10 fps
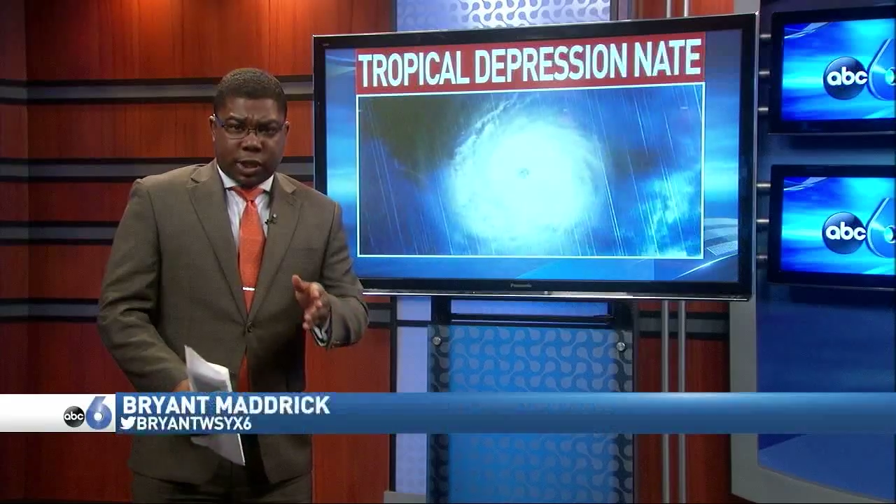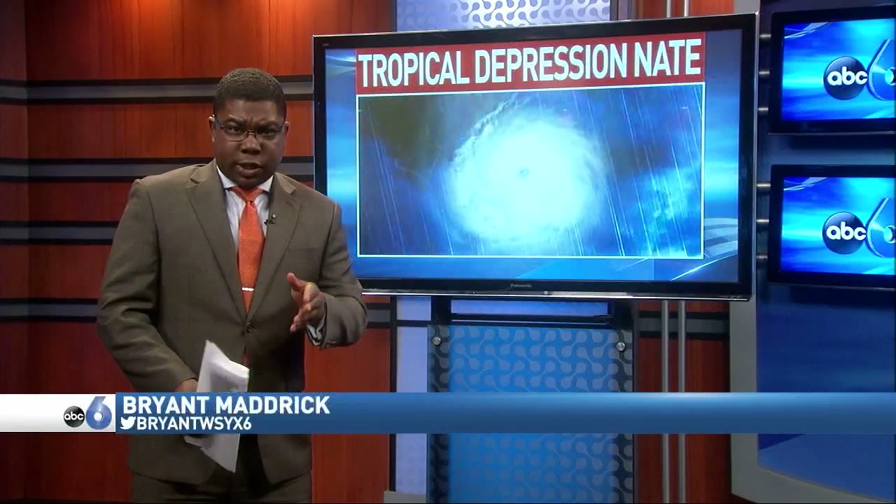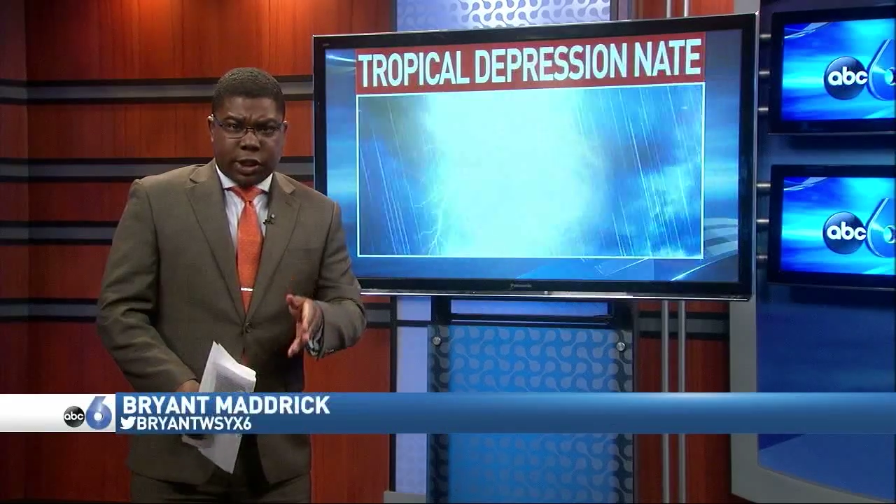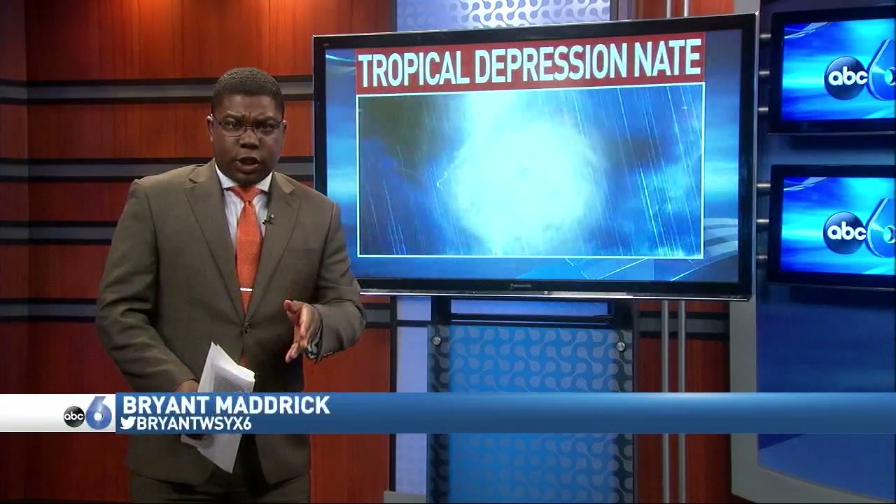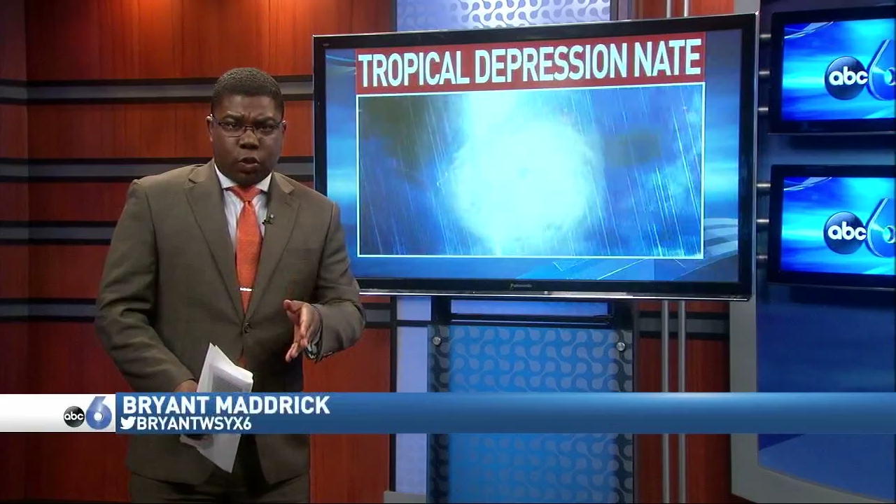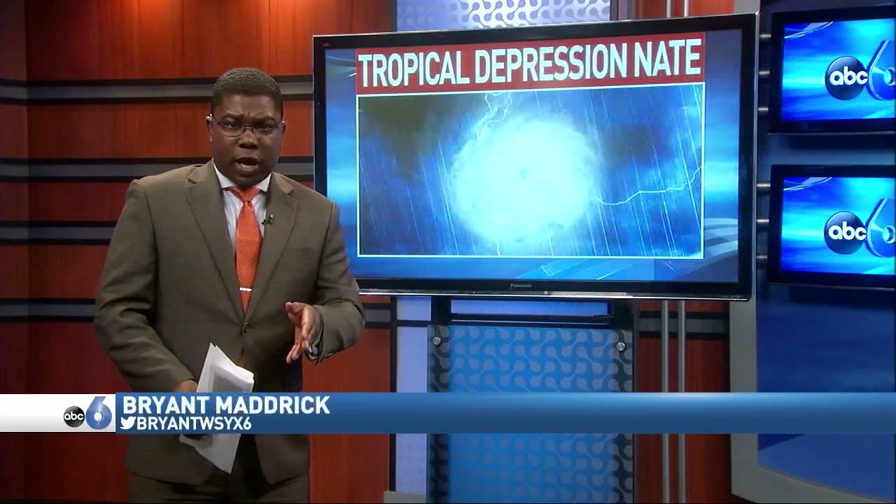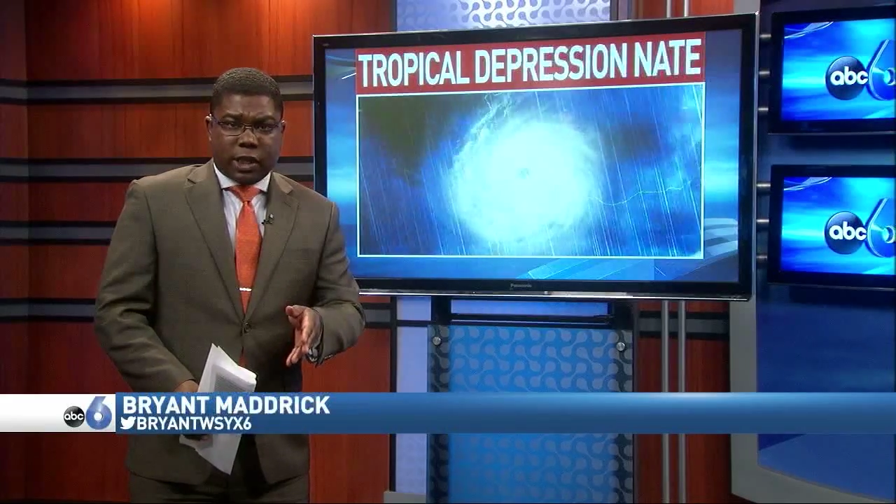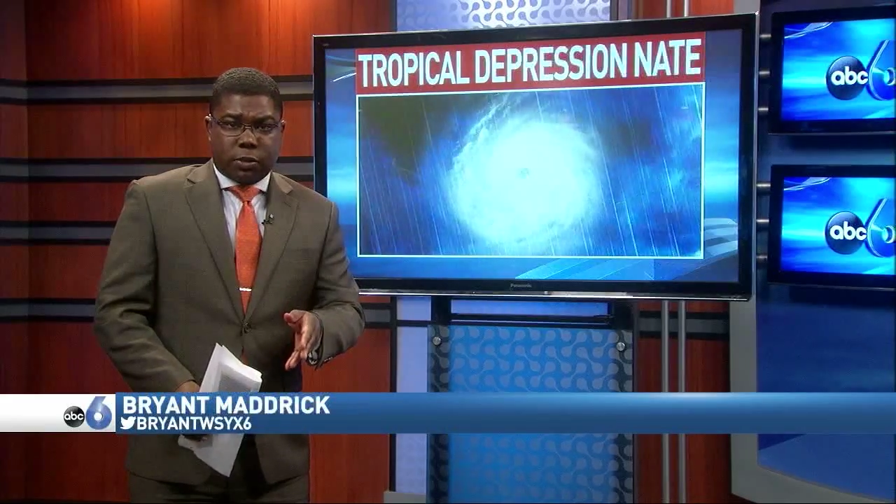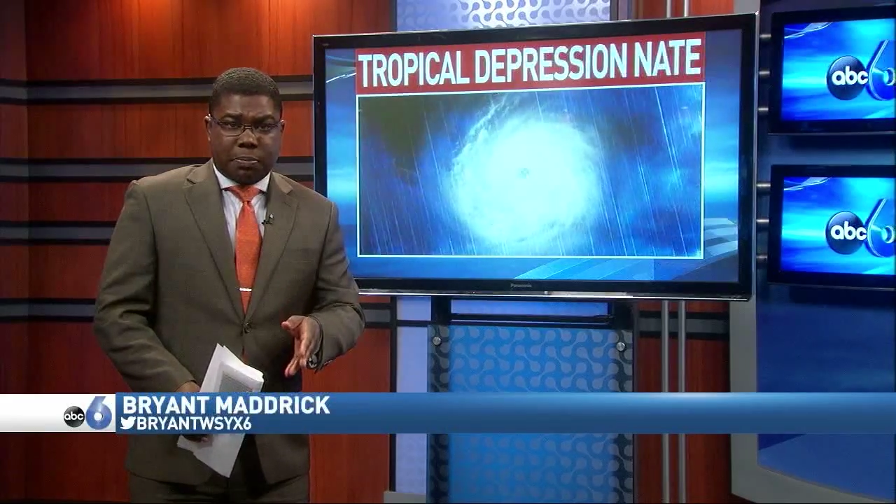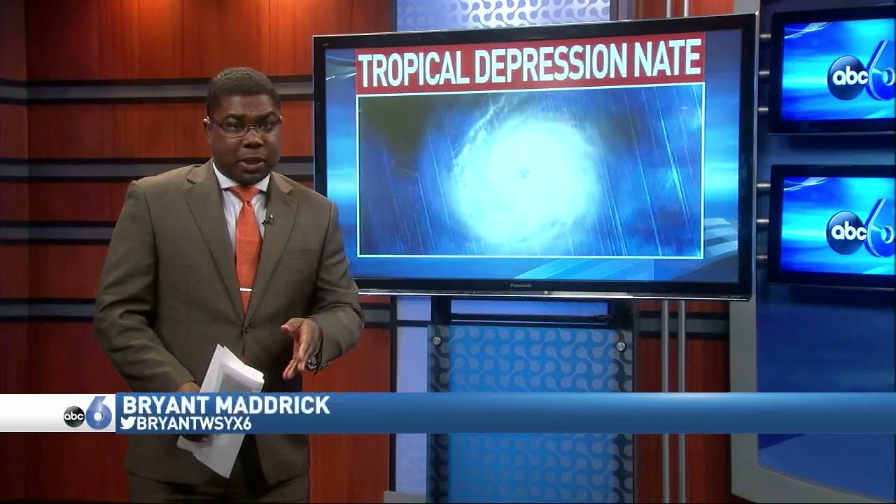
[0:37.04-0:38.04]
in the
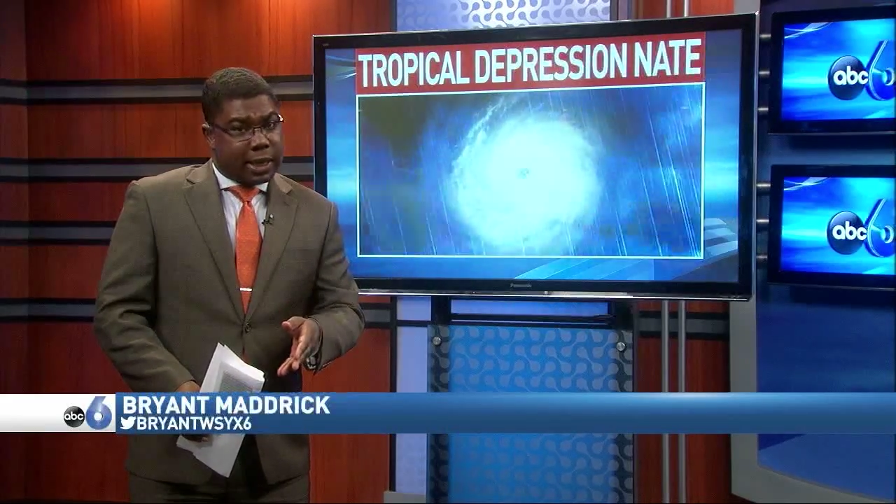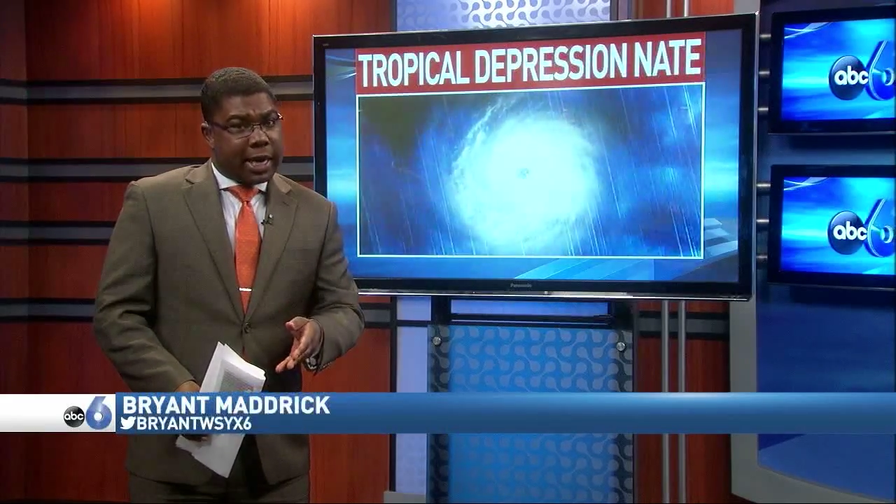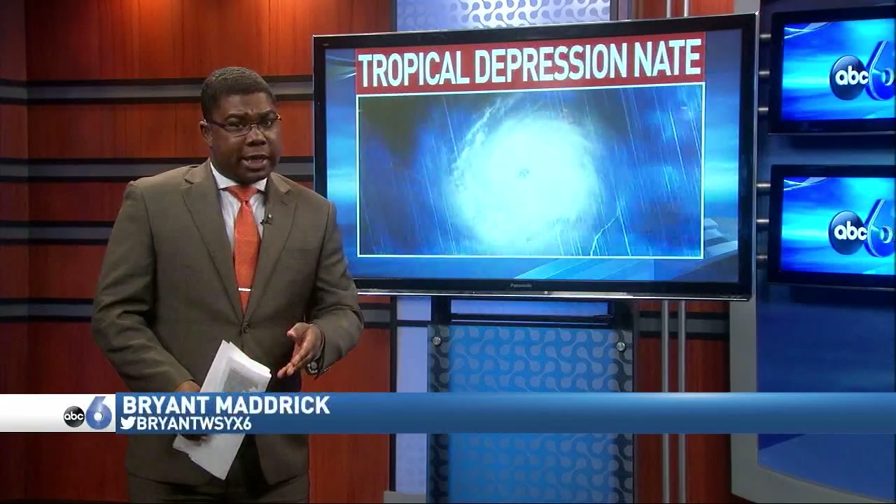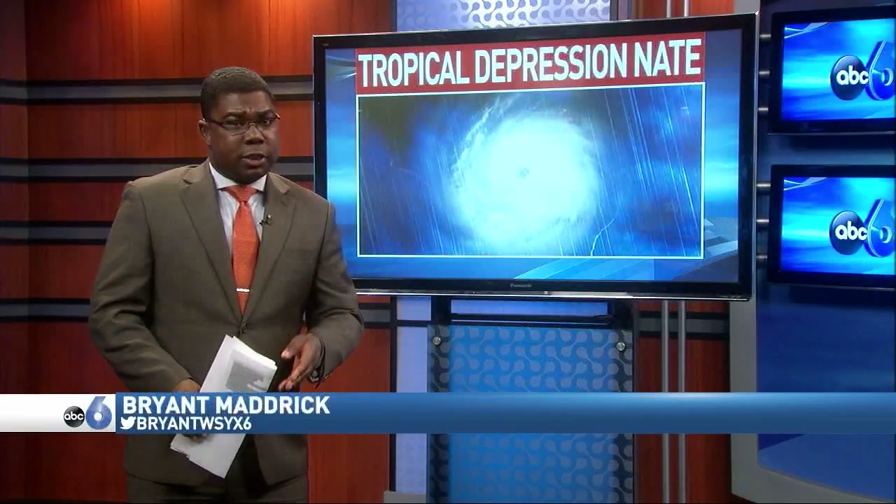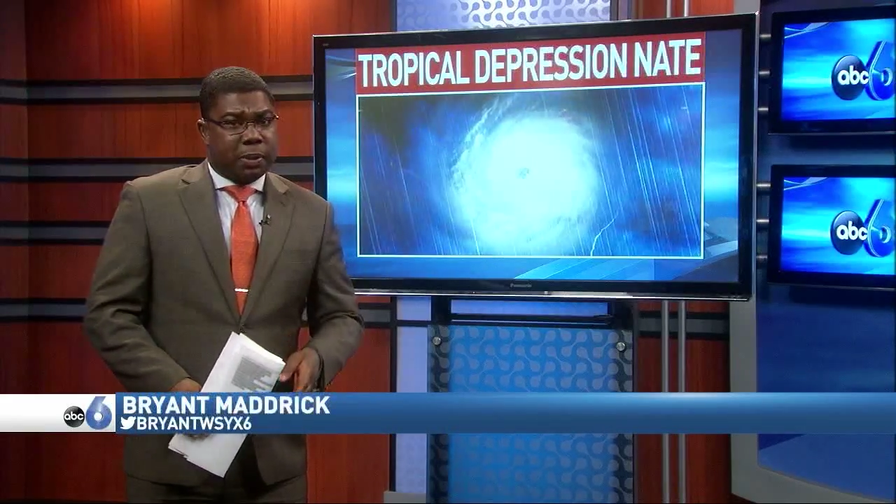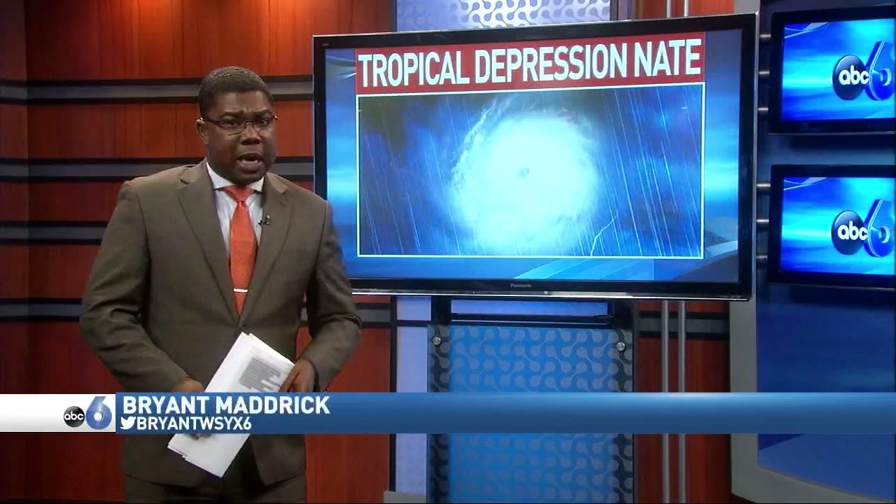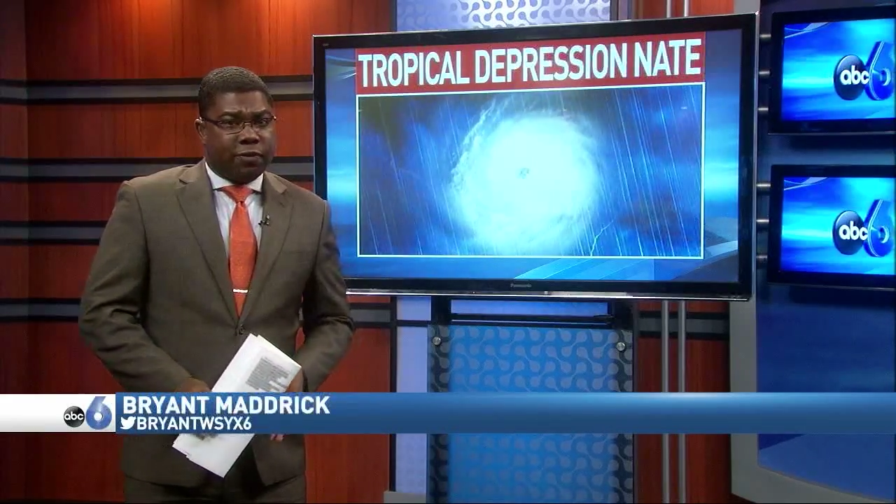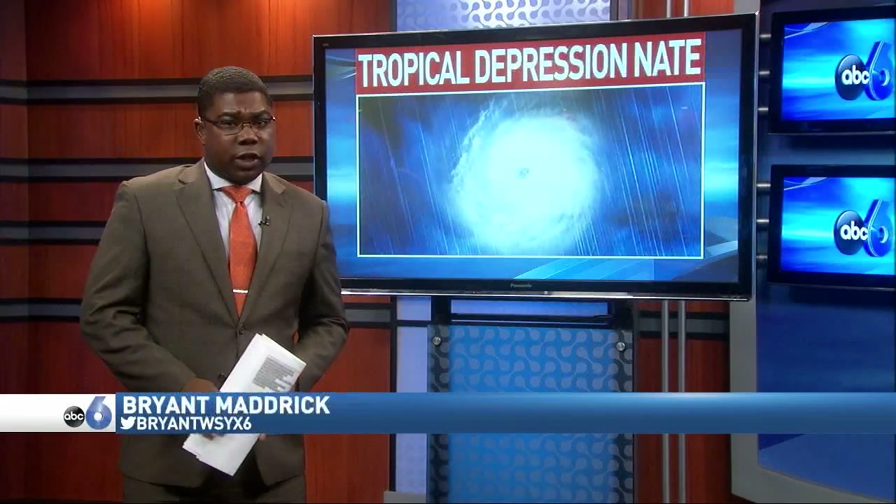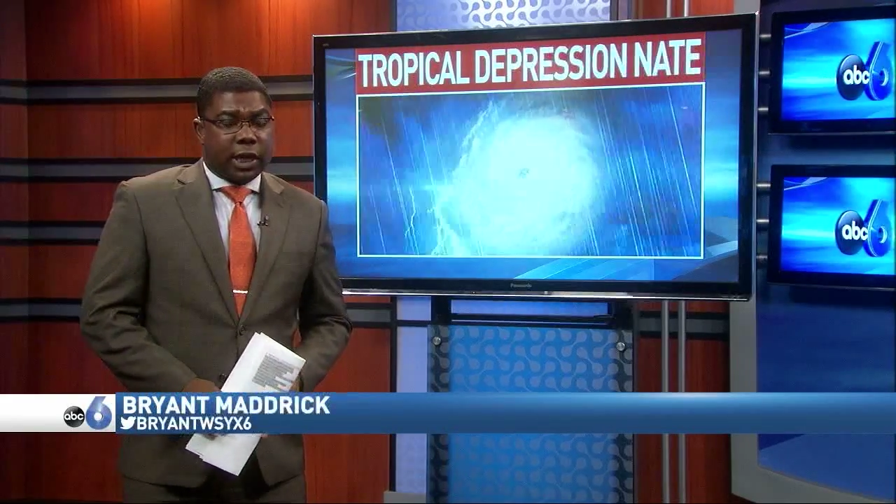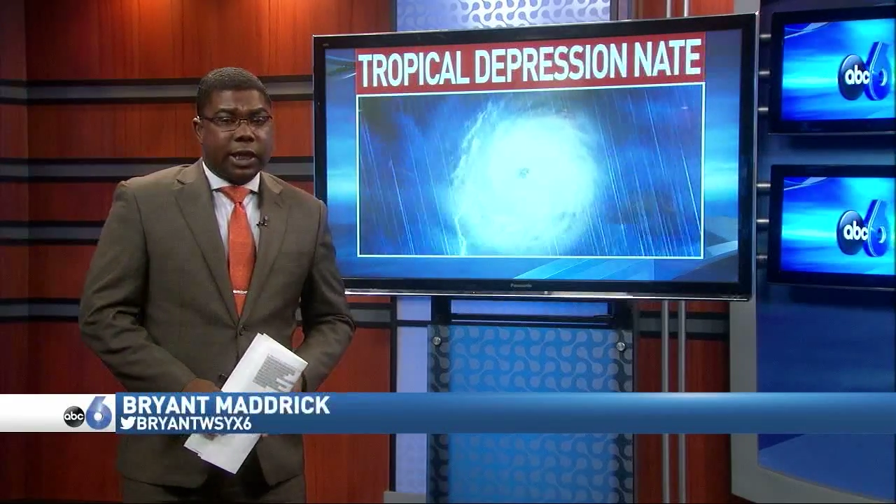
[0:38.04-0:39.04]
U.S., but Nate is
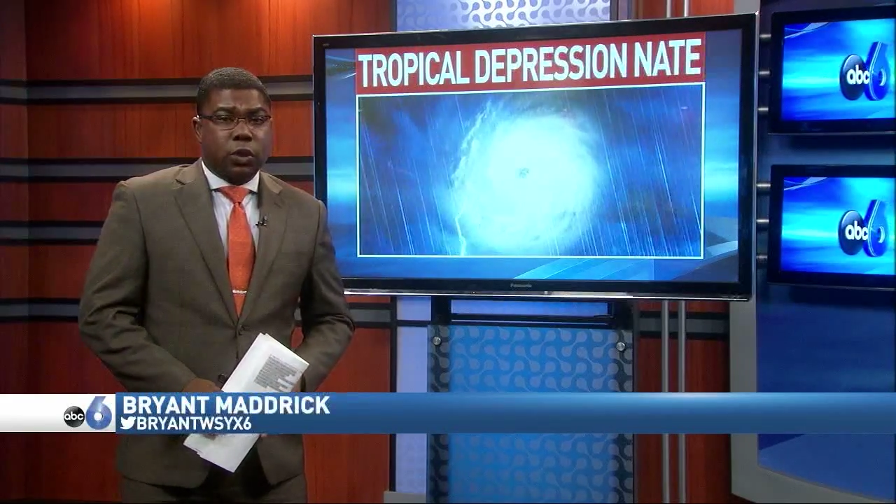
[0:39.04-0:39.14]
blamed for killing